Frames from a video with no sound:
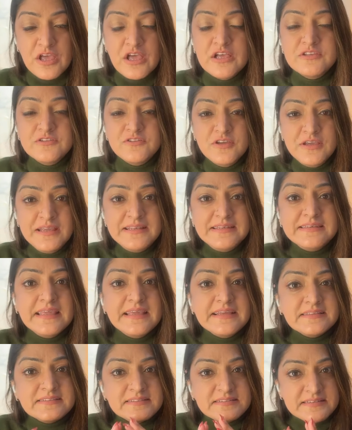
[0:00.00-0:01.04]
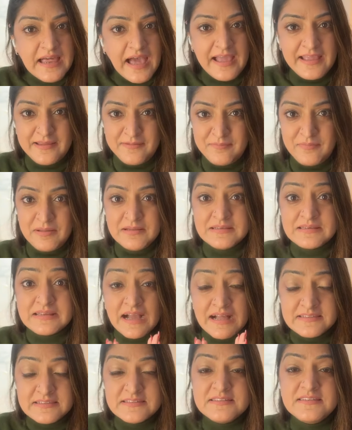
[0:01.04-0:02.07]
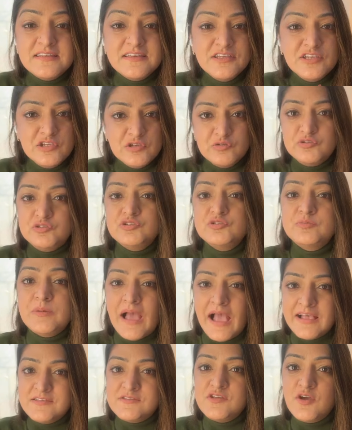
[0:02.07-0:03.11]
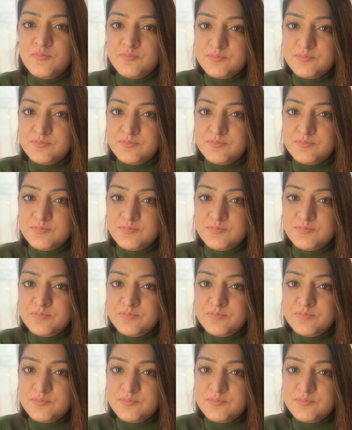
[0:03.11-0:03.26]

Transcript: So it takes time. Consider YouTube as your